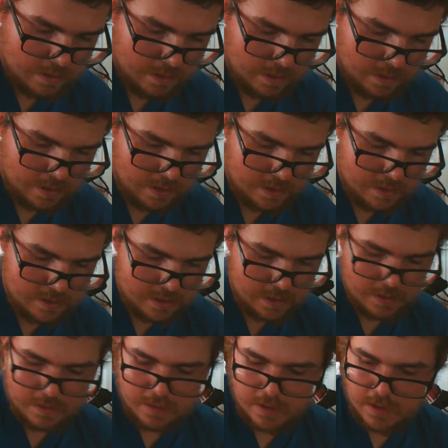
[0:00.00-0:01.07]
Alright,
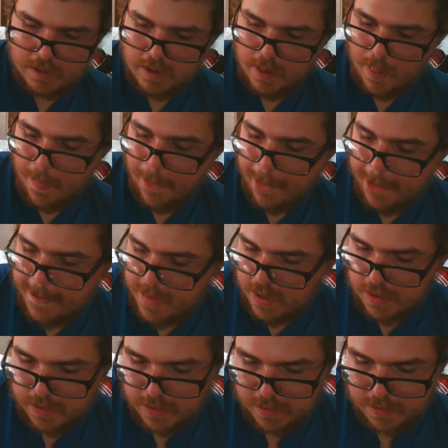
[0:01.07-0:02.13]
so,
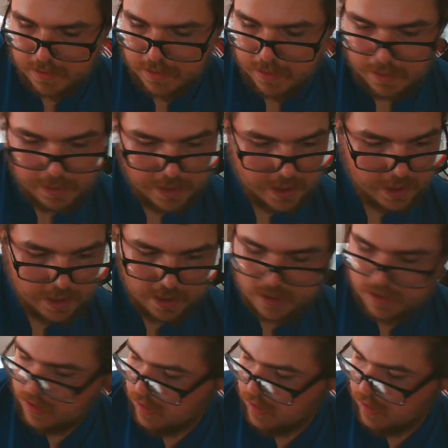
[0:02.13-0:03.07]
and then, is